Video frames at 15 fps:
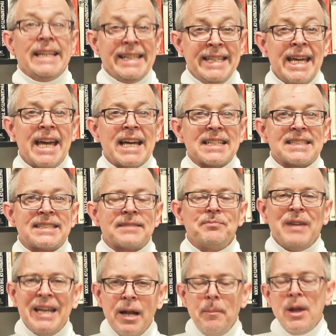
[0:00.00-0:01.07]

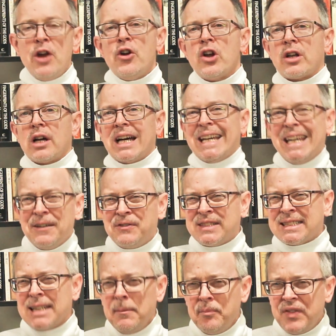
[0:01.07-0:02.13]
Yes, in America, if
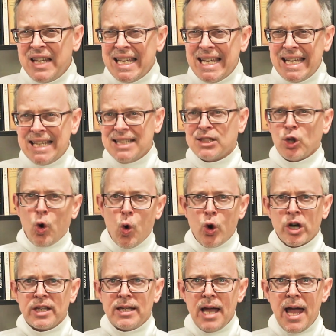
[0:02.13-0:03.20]
something is
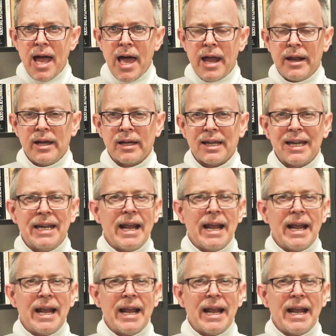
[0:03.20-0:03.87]
organic,